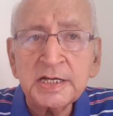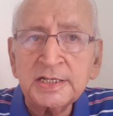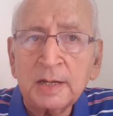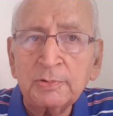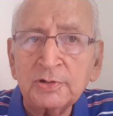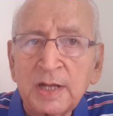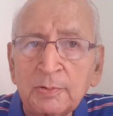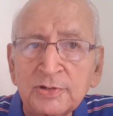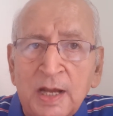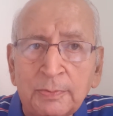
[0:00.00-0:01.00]

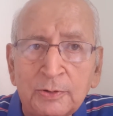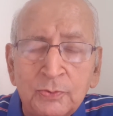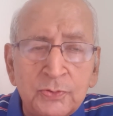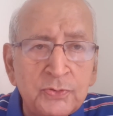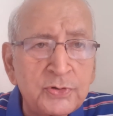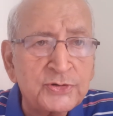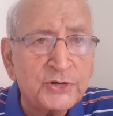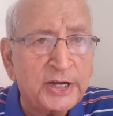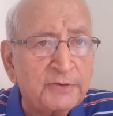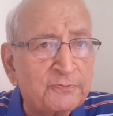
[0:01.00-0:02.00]

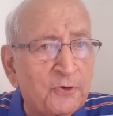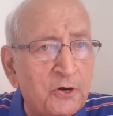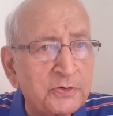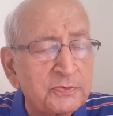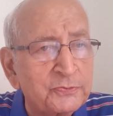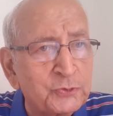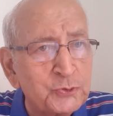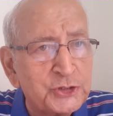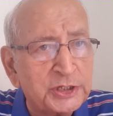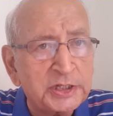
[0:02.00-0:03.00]

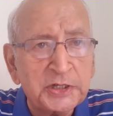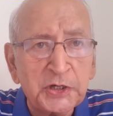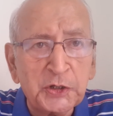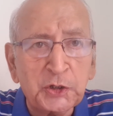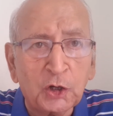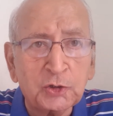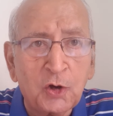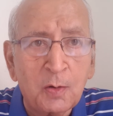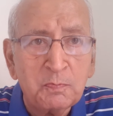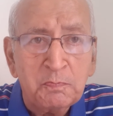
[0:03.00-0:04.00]
www.trainforfuture.com.